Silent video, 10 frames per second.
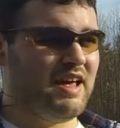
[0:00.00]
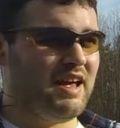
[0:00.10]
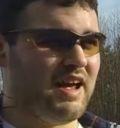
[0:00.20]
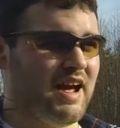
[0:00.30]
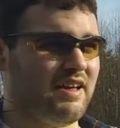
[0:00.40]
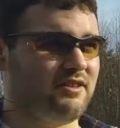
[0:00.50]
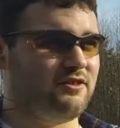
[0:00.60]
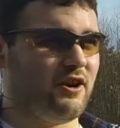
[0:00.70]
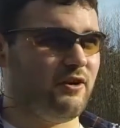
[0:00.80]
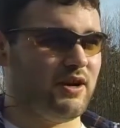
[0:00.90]
And
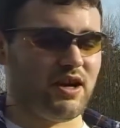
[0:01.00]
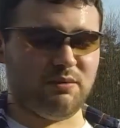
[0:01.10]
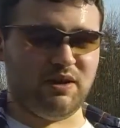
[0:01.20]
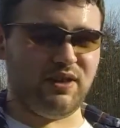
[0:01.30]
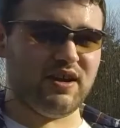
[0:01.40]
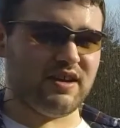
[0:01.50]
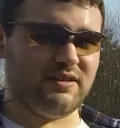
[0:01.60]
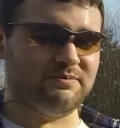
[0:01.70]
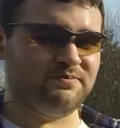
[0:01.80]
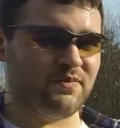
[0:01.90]
so it got me
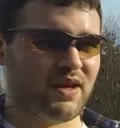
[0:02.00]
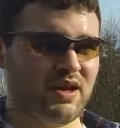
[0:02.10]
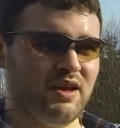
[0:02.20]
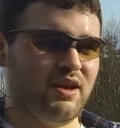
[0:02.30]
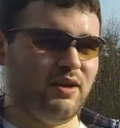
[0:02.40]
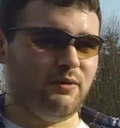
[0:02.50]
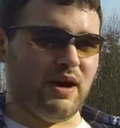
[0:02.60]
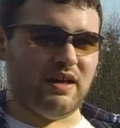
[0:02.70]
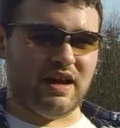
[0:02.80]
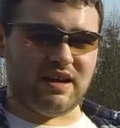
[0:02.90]
thinking,
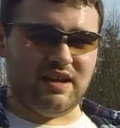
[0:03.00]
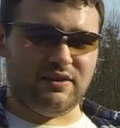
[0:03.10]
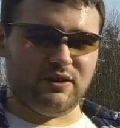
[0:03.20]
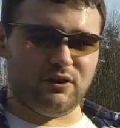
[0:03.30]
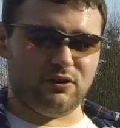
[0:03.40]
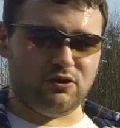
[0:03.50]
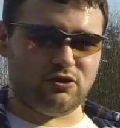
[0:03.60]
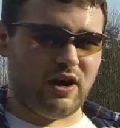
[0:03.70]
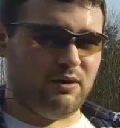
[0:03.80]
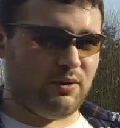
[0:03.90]
well, I can either
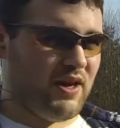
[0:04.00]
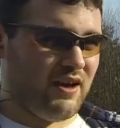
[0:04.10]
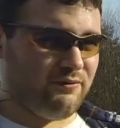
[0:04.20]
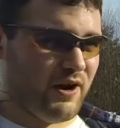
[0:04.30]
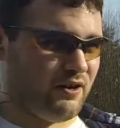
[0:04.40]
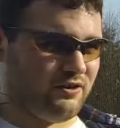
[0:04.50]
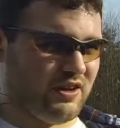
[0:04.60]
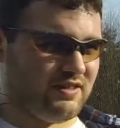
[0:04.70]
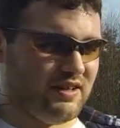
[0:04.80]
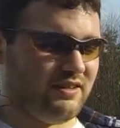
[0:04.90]
train with hangfires
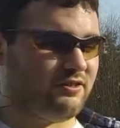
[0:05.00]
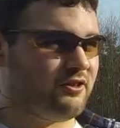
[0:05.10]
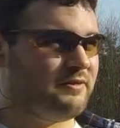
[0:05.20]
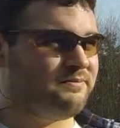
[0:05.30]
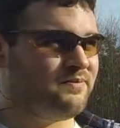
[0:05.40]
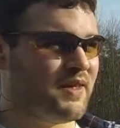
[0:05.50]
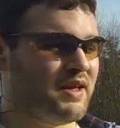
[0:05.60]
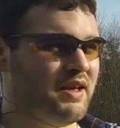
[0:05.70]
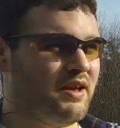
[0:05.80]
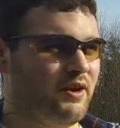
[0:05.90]
like these,
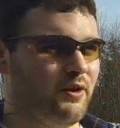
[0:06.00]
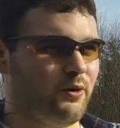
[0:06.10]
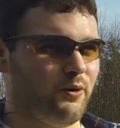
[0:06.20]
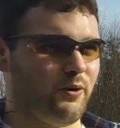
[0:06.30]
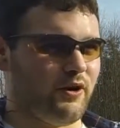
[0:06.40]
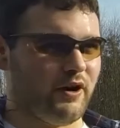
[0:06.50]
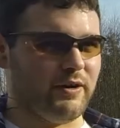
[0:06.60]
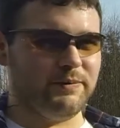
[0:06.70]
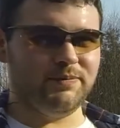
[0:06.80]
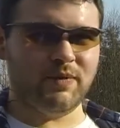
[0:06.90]
or
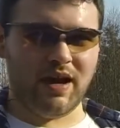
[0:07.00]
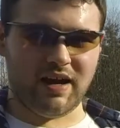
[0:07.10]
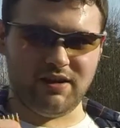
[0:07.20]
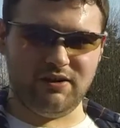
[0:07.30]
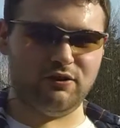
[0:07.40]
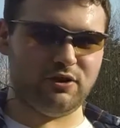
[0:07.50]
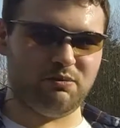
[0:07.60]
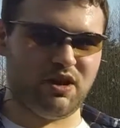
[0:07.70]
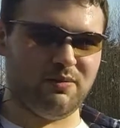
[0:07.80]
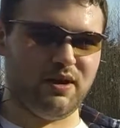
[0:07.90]
I can do
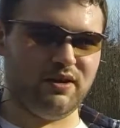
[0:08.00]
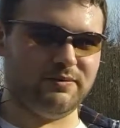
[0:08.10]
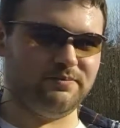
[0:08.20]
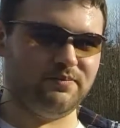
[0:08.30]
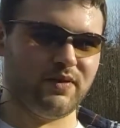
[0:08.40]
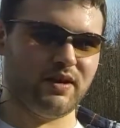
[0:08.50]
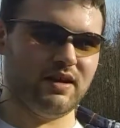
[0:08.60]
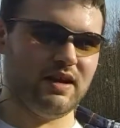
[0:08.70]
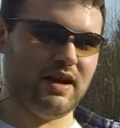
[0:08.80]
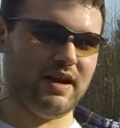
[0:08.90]
something about it.
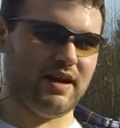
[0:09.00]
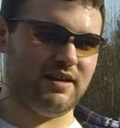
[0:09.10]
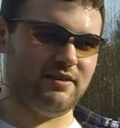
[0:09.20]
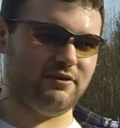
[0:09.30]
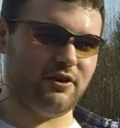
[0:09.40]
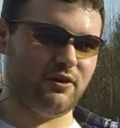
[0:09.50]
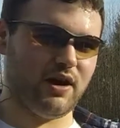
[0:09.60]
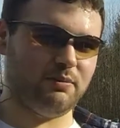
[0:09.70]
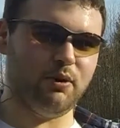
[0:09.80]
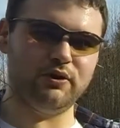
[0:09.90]
And so I
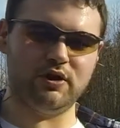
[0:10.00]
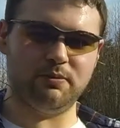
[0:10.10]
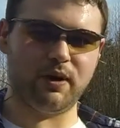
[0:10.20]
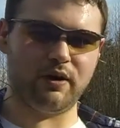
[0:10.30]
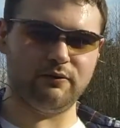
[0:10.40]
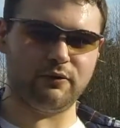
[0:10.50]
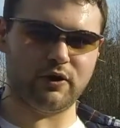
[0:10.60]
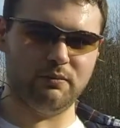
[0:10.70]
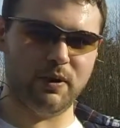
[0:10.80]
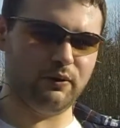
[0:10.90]
pulled it apart for
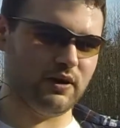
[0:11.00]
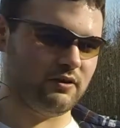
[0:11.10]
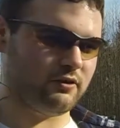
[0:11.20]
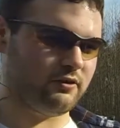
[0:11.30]
components,